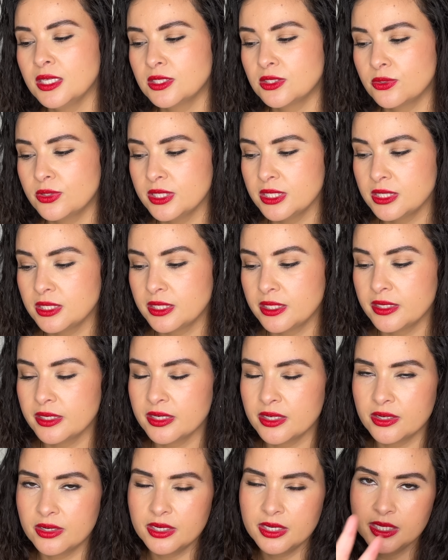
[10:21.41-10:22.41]
So this
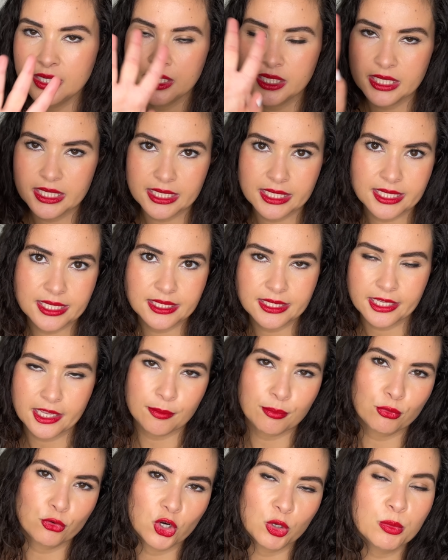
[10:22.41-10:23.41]
here is
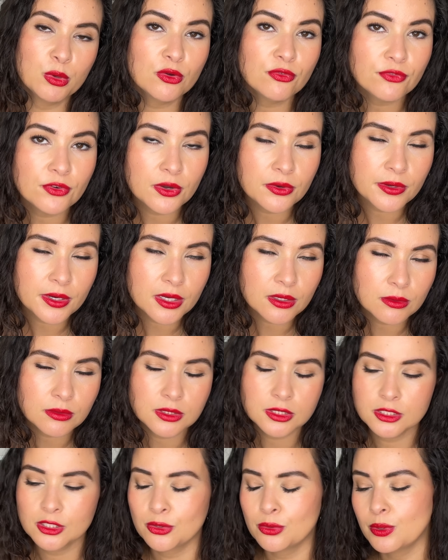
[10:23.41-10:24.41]
like a promo photo,
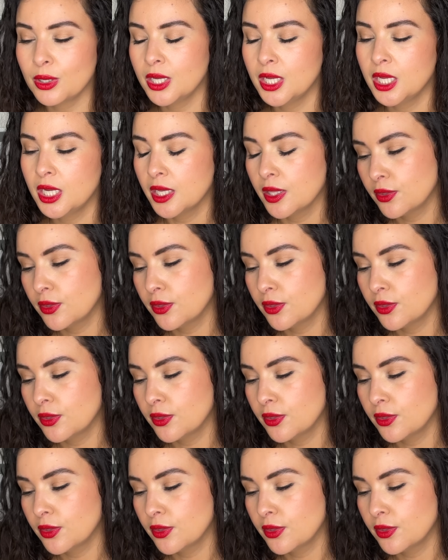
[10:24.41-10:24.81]
so